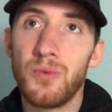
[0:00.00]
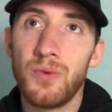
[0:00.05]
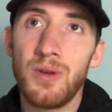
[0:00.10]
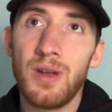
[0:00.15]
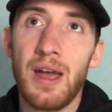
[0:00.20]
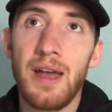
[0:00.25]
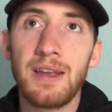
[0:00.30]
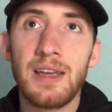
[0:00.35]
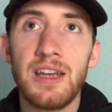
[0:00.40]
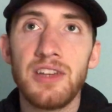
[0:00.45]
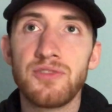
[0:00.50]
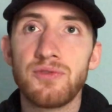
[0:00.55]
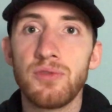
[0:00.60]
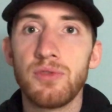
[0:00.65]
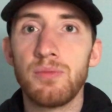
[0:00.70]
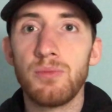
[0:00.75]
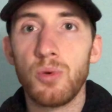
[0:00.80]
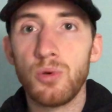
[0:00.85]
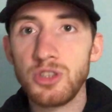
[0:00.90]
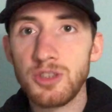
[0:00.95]
I guess for the
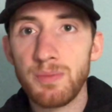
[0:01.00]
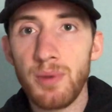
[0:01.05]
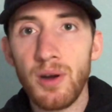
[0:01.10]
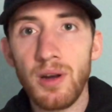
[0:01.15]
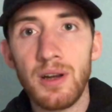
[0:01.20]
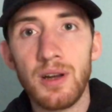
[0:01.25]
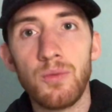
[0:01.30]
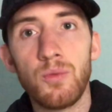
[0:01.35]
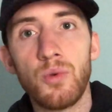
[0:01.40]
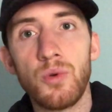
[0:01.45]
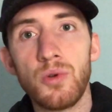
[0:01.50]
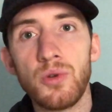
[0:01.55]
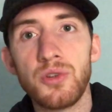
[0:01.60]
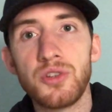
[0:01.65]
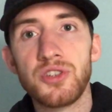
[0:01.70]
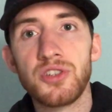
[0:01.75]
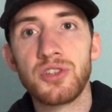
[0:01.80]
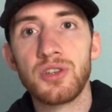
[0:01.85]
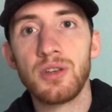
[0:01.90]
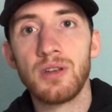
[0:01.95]
most part it
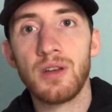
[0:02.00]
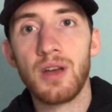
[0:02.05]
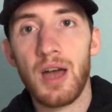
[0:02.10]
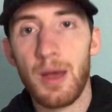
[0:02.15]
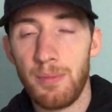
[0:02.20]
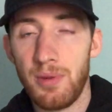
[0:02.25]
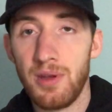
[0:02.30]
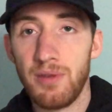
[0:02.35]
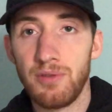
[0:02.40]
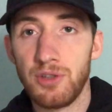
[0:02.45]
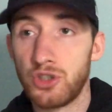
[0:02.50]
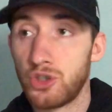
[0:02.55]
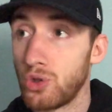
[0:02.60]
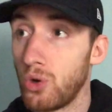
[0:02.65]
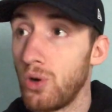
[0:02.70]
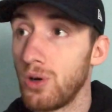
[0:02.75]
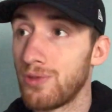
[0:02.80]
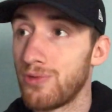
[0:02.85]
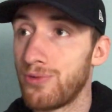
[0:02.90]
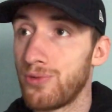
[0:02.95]
was a bit of a
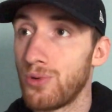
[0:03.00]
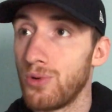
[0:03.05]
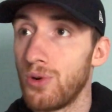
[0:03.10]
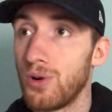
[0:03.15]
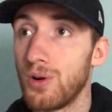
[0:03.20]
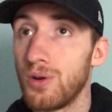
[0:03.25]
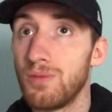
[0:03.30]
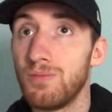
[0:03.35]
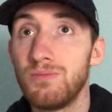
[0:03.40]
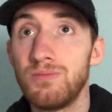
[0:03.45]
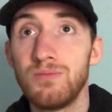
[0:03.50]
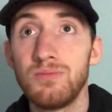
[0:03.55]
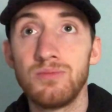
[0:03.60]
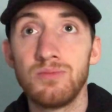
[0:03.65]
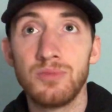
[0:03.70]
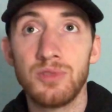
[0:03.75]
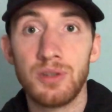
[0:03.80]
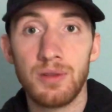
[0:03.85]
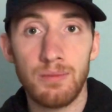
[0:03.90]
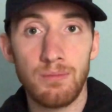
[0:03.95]
shock for
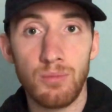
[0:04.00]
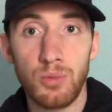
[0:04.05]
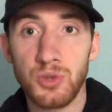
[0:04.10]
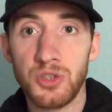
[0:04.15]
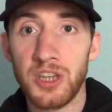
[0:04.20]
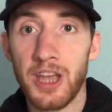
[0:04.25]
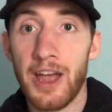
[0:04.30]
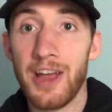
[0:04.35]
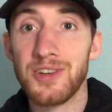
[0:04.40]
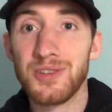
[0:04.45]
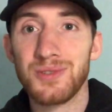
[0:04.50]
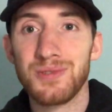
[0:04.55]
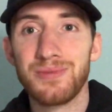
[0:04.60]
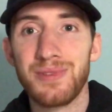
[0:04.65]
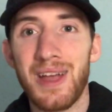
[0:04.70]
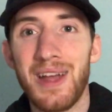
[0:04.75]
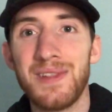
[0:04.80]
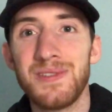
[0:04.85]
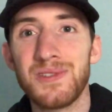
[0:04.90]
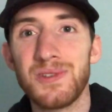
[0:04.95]
most casual
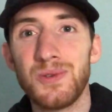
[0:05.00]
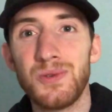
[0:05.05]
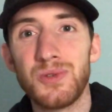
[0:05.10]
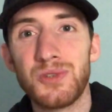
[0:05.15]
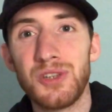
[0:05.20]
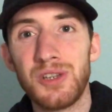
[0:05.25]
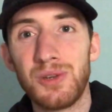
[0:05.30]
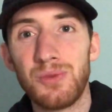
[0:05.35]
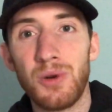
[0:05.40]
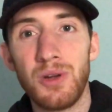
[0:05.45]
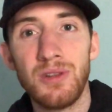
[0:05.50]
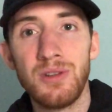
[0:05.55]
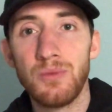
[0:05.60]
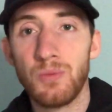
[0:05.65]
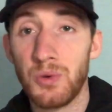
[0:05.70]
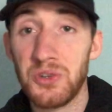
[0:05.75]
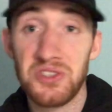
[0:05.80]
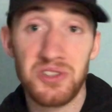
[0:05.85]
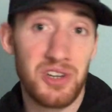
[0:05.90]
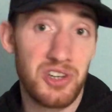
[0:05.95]
fans that Usyk won. It
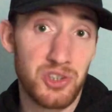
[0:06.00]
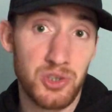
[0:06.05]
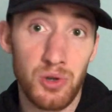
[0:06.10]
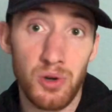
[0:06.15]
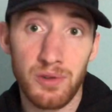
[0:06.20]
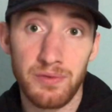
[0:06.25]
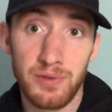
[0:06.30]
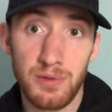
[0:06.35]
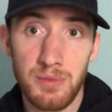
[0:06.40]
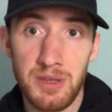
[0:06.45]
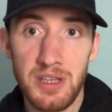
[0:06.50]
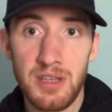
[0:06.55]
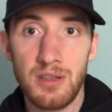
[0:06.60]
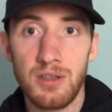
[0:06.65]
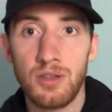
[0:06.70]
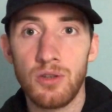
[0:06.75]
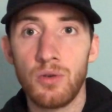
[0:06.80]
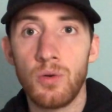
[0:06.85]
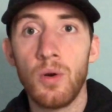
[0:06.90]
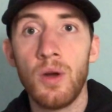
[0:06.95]
wasn't a shock for me,
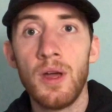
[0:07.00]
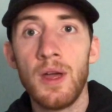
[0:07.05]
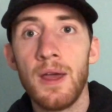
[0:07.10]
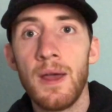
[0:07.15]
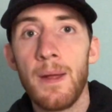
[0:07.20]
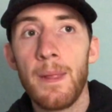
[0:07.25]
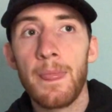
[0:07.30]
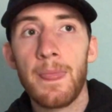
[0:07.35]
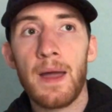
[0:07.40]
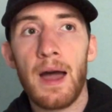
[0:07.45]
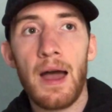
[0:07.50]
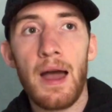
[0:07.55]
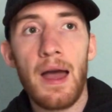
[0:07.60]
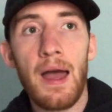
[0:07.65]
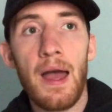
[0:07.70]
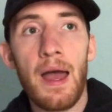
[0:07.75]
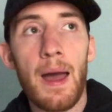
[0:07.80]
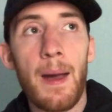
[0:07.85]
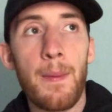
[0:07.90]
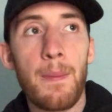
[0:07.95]

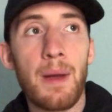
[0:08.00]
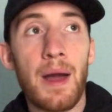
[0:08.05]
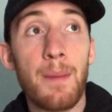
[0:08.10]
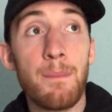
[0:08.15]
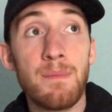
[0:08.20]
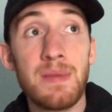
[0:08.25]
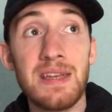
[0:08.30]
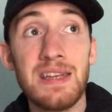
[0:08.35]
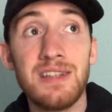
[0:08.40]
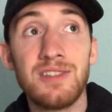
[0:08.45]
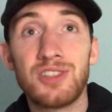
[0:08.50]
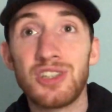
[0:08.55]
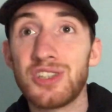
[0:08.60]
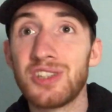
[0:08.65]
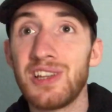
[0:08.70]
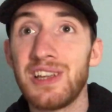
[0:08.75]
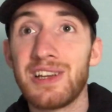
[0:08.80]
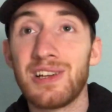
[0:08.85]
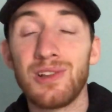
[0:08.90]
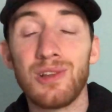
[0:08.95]
and me, just
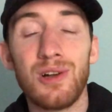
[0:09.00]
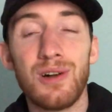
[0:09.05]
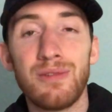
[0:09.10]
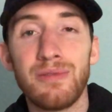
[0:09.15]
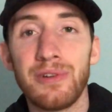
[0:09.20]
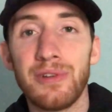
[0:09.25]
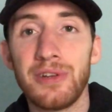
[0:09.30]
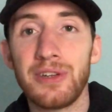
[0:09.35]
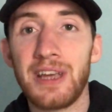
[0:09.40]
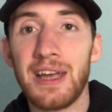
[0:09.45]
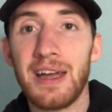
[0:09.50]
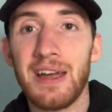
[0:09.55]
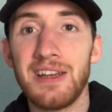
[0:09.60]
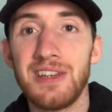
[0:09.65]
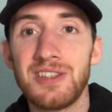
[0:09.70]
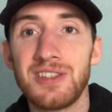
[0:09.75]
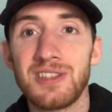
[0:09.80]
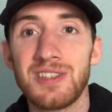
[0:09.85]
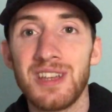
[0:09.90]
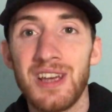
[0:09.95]
like a lot of other
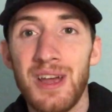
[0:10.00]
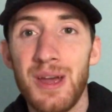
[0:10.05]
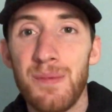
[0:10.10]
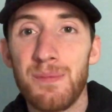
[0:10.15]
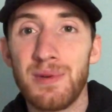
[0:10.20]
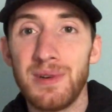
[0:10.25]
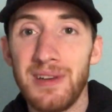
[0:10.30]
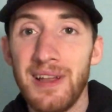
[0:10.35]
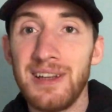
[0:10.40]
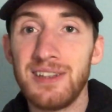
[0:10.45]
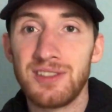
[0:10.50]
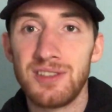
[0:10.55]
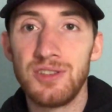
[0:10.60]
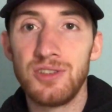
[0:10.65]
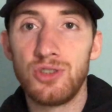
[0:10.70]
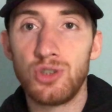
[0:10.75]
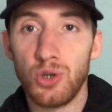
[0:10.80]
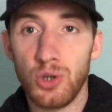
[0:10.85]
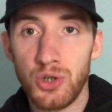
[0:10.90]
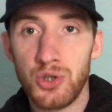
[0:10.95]
guys, predicted
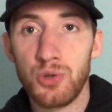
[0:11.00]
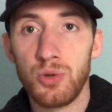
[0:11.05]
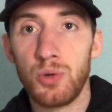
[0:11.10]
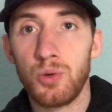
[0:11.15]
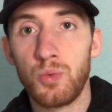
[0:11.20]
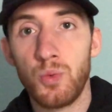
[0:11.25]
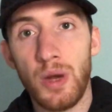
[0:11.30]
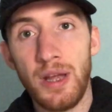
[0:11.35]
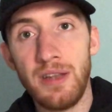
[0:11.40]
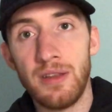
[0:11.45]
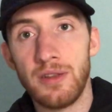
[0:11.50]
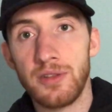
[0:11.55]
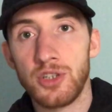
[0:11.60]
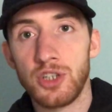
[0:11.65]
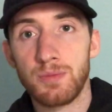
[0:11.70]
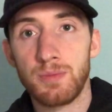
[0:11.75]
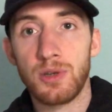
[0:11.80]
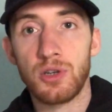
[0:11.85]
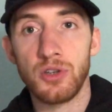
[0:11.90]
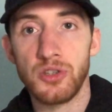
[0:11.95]
Joshua would win
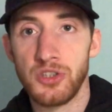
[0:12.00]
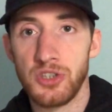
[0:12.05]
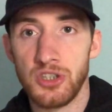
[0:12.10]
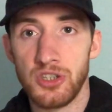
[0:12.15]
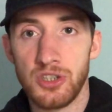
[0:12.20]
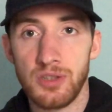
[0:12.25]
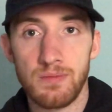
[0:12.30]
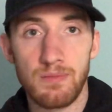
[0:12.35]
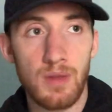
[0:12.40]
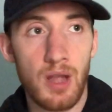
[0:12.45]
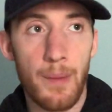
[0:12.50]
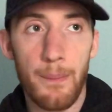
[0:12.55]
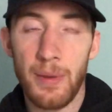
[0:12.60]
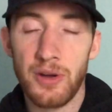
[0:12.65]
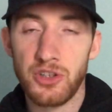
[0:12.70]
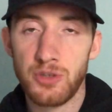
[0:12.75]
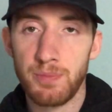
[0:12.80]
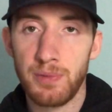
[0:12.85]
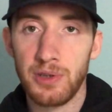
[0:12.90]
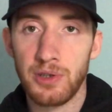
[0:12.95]
just because he's a
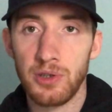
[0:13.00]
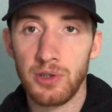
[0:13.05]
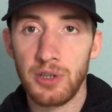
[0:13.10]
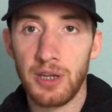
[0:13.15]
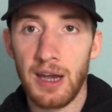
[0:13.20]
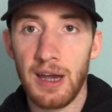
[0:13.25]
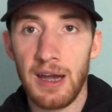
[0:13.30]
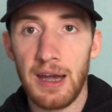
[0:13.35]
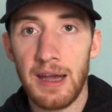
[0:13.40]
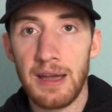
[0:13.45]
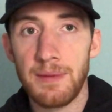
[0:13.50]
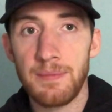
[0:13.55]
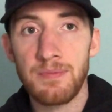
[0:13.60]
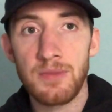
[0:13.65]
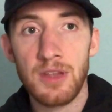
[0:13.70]
much bigger guy.